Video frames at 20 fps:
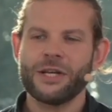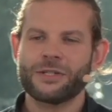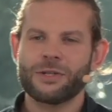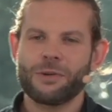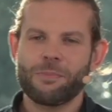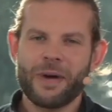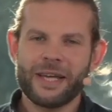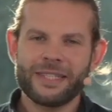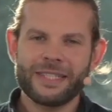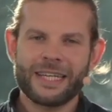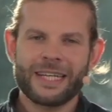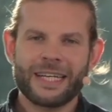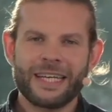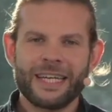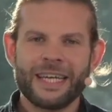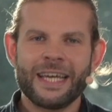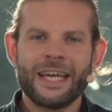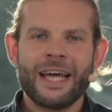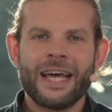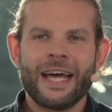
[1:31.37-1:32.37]
So
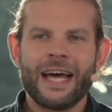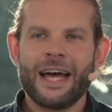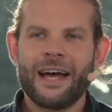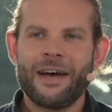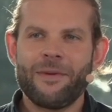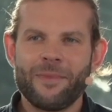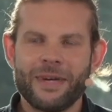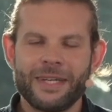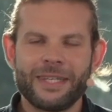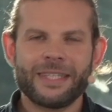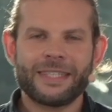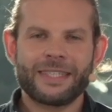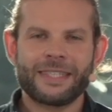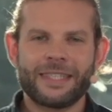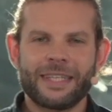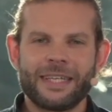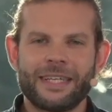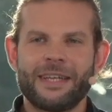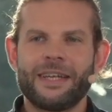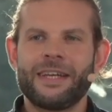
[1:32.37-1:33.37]
basically, it
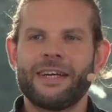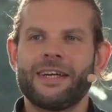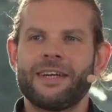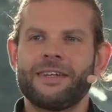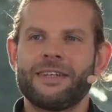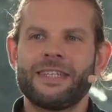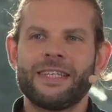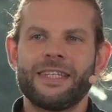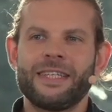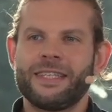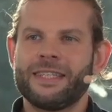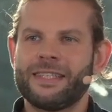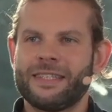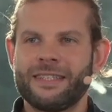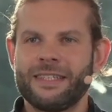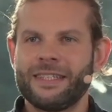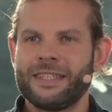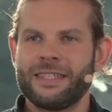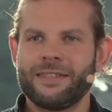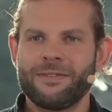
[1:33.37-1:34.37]
is
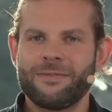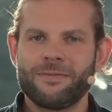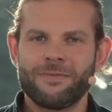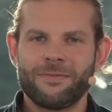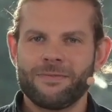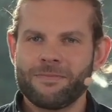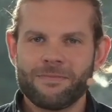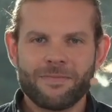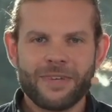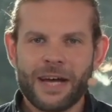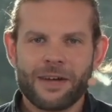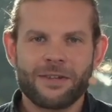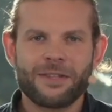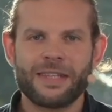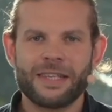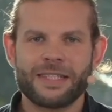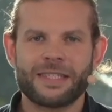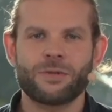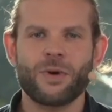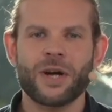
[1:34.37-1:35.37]

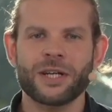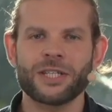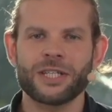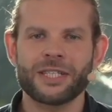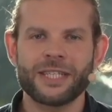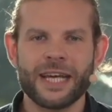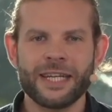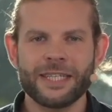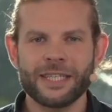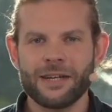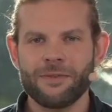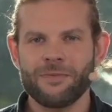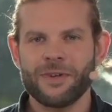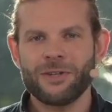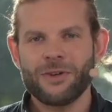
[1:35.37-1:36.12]
the structured data.